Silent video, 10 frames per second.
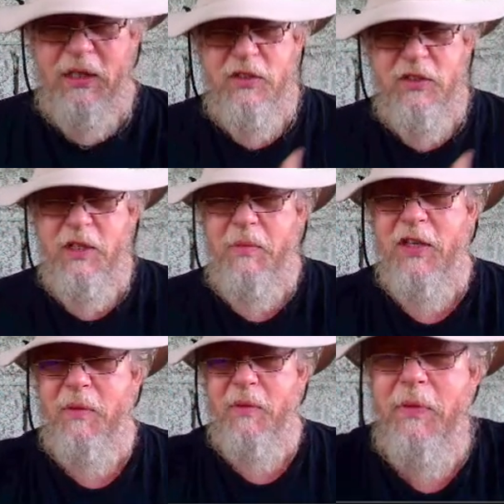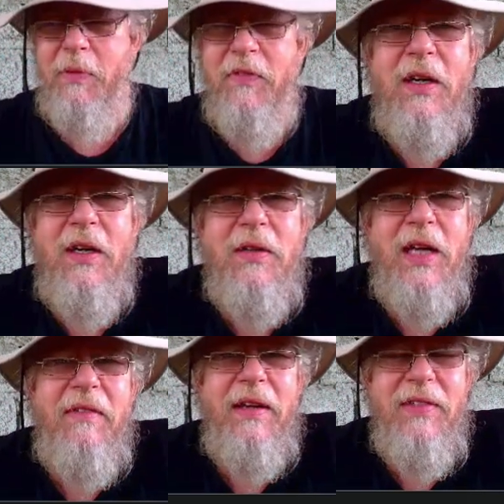you shouldn't be thumbing up a video you
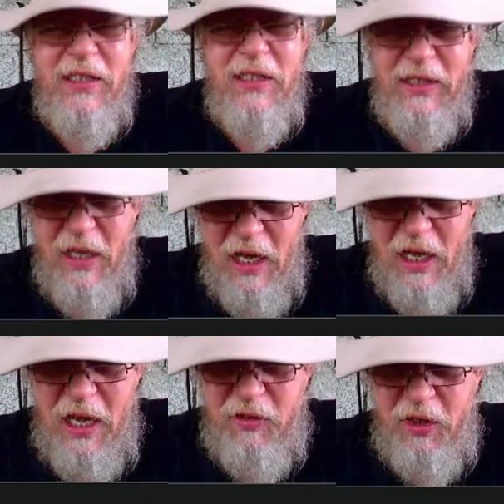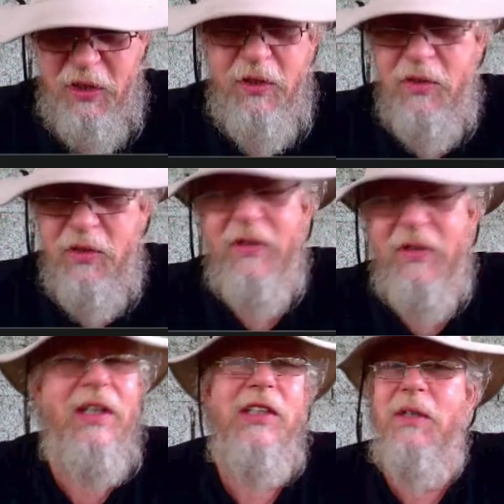haven't even seen. And two, you
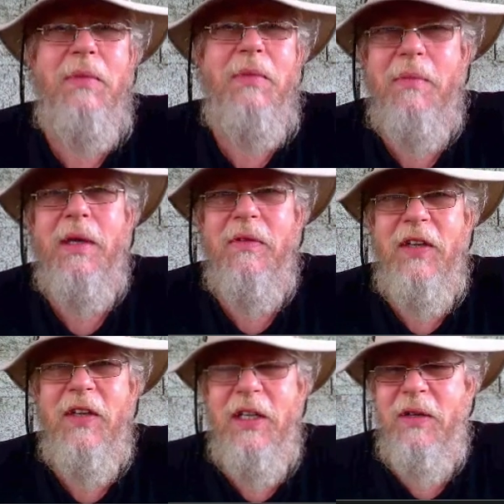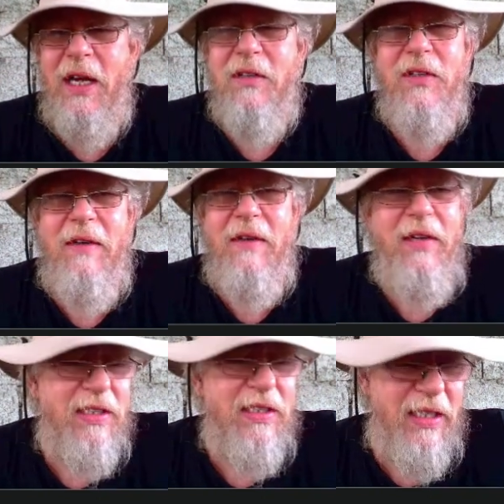definitely shouldn't be thumbing a video down you haven't
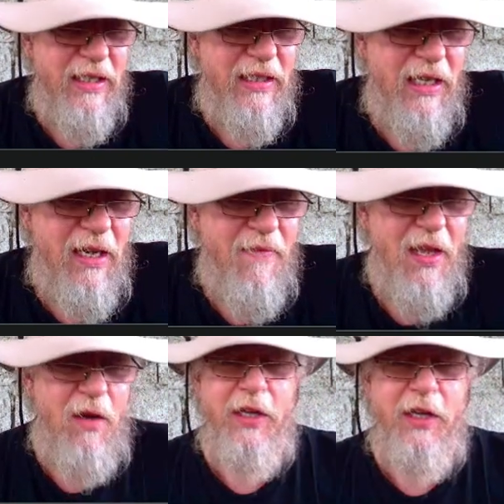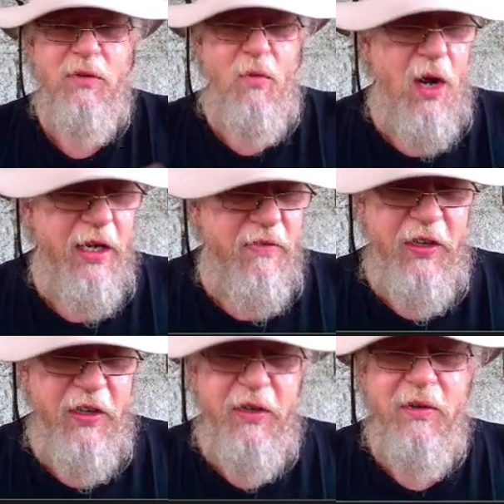even seen. With one
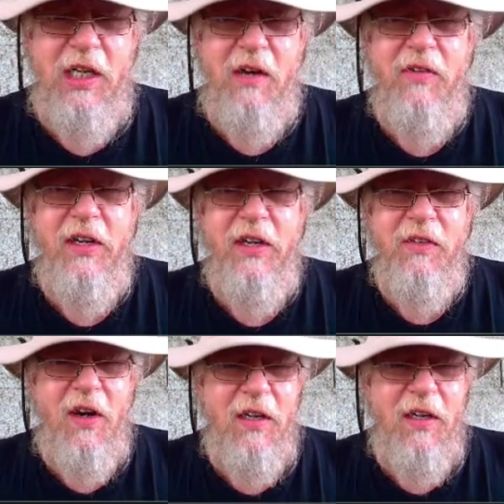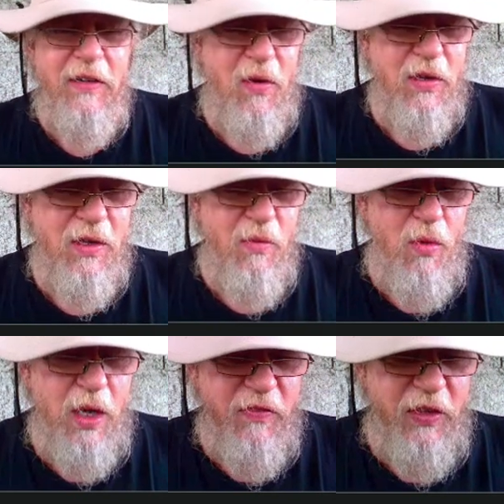view, look over here in the far left corner.
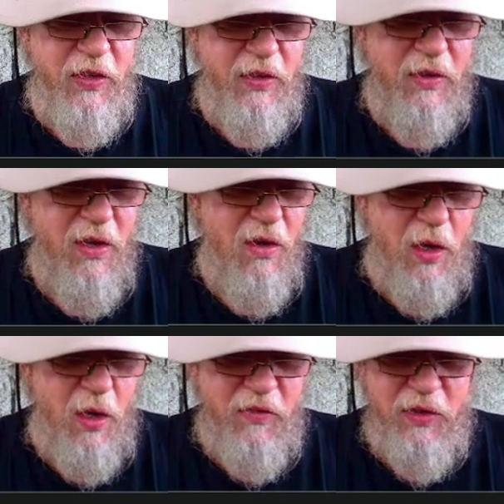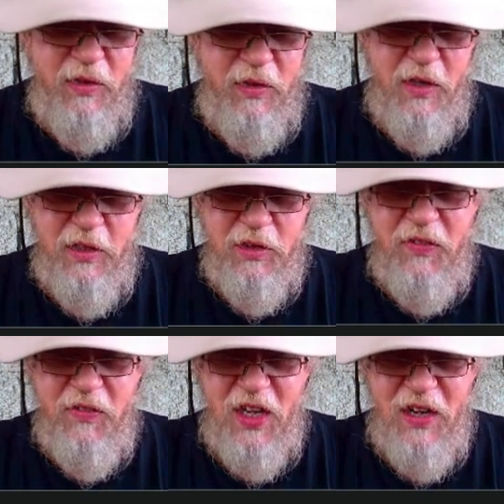One view. One view,
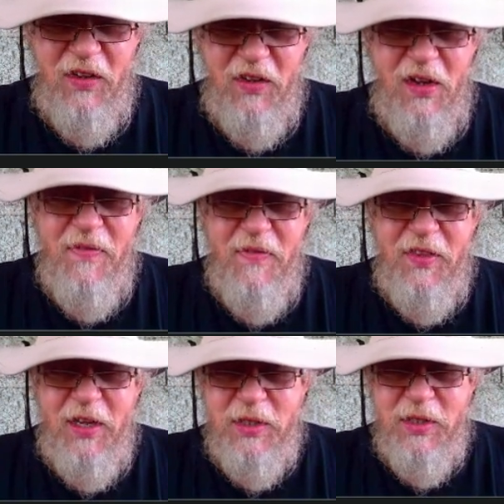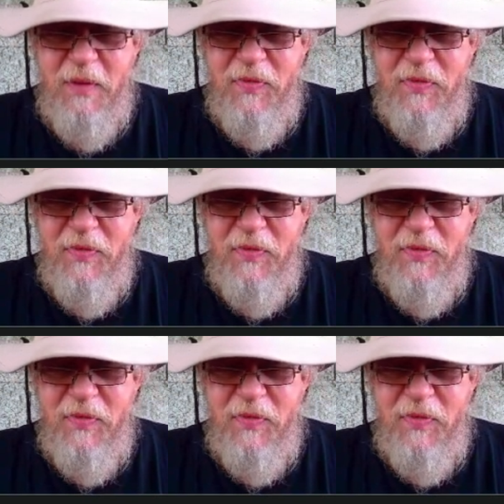125 thumbs up,